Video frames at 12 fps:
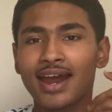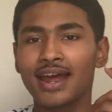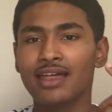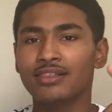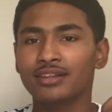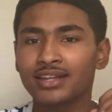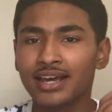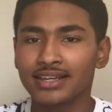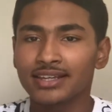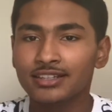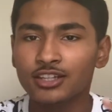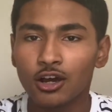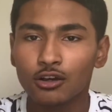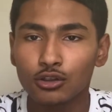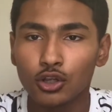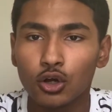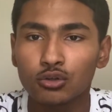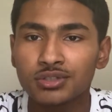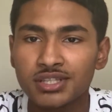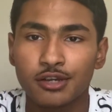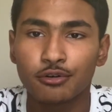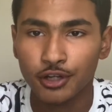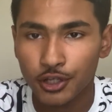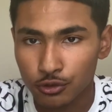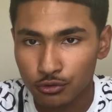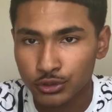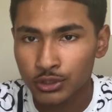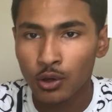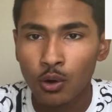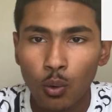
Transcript: and the Nike Dunk Low Syracuse.